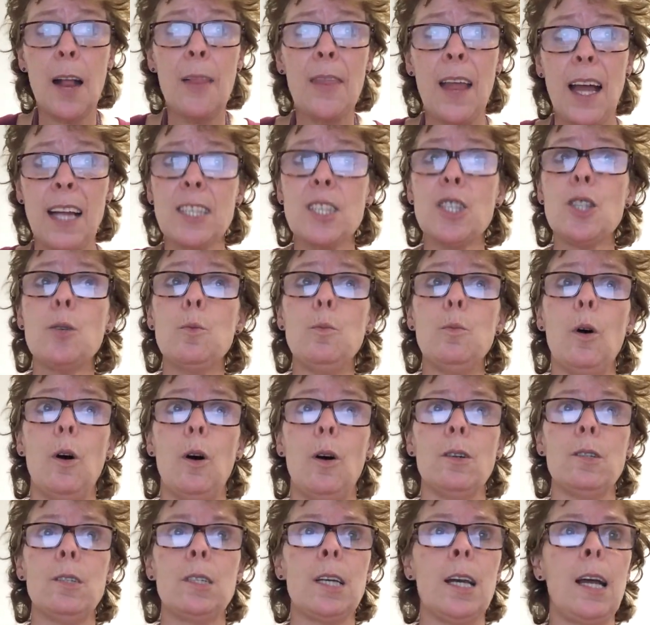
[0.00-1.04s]
That's the
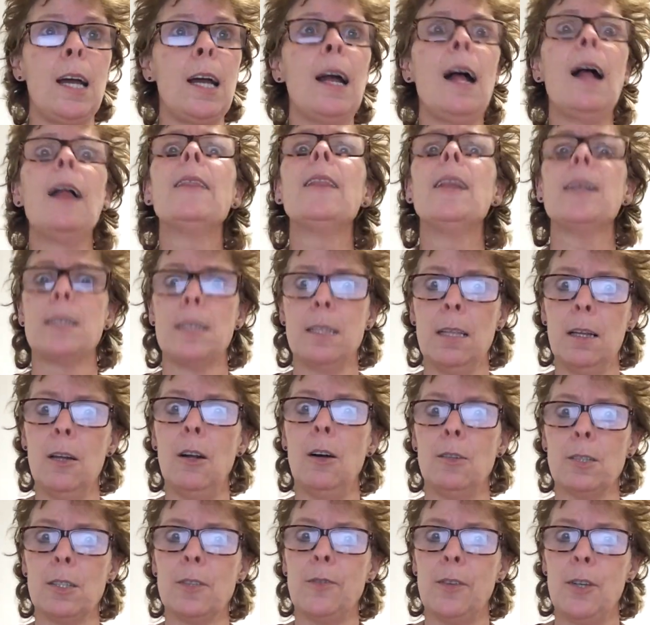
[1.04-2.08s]
what. There's
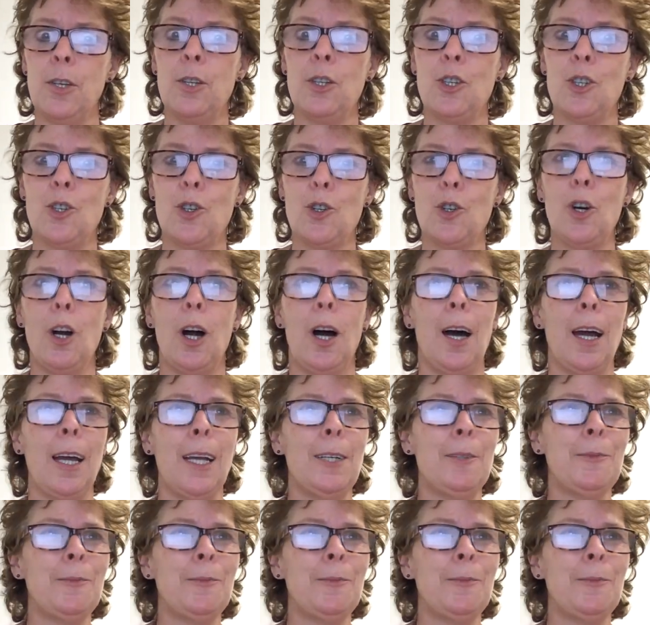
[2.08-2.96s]
lots for you to try.